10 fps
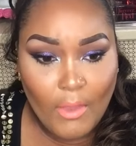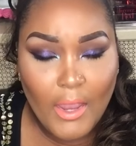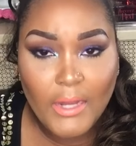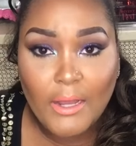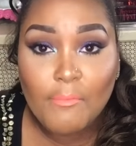
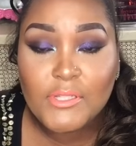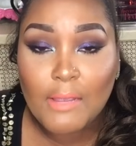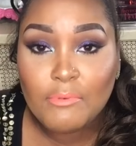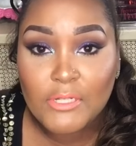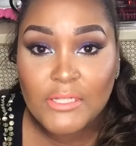and I was
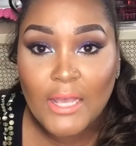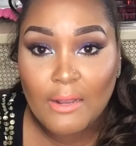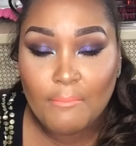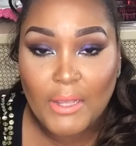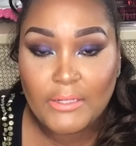able to set
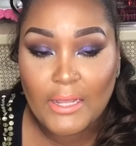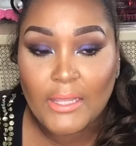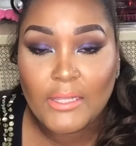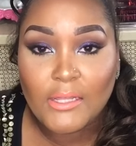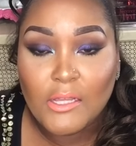up my
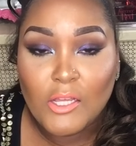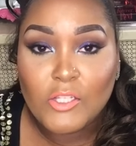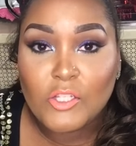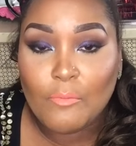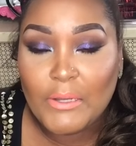date.
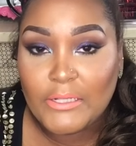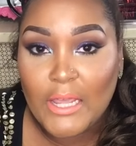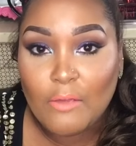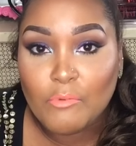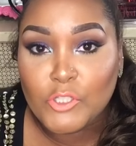So my
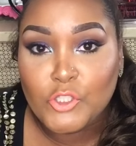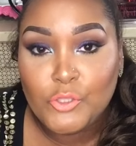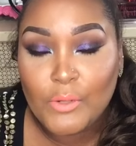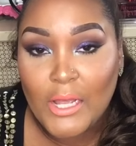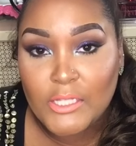date was
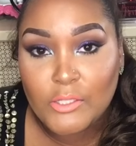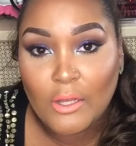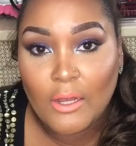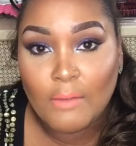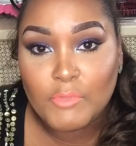July
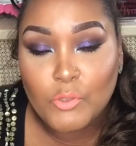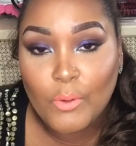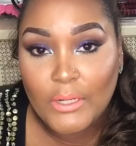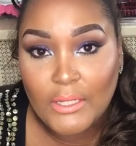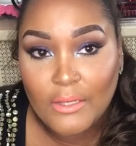
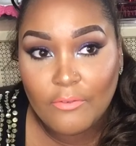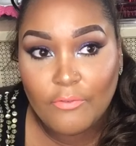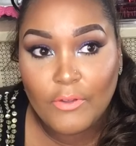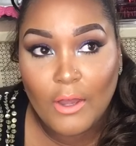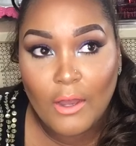20th,
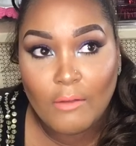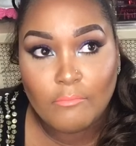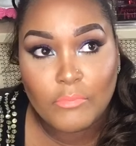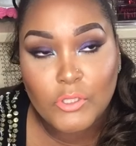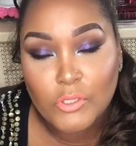
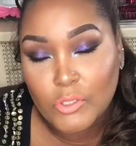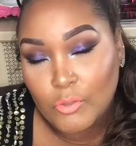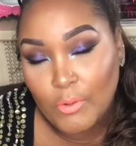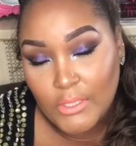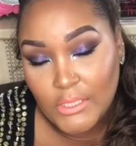
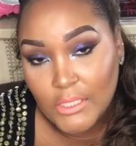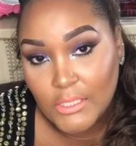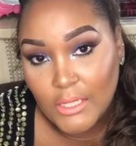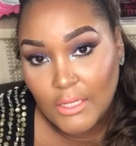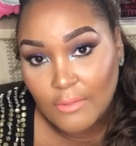
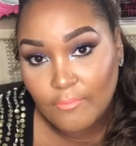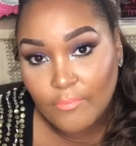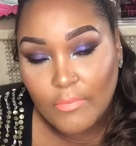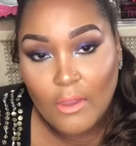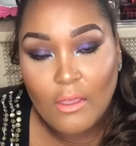2016,
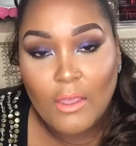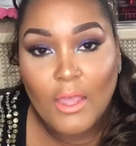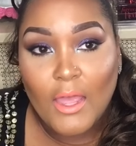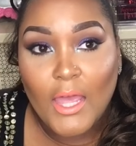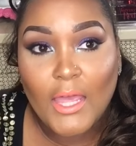
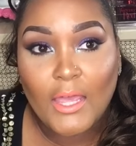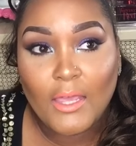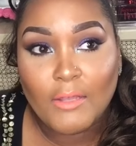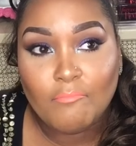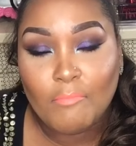
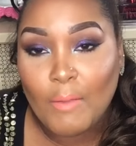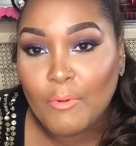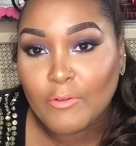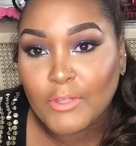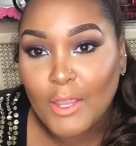and my
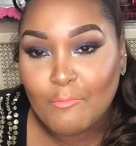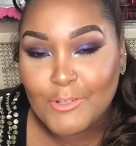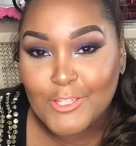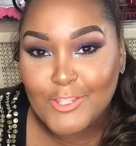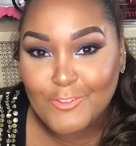birthday
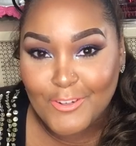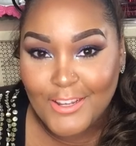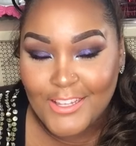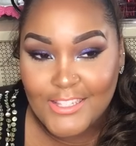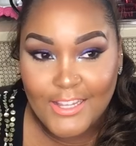was 3
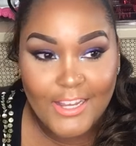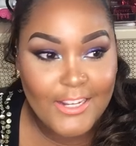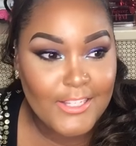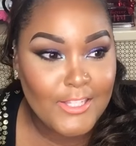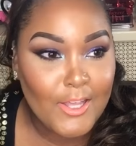days
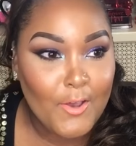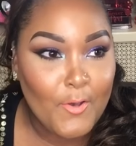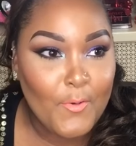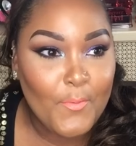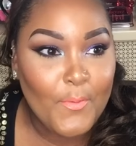later.
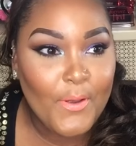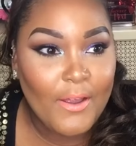So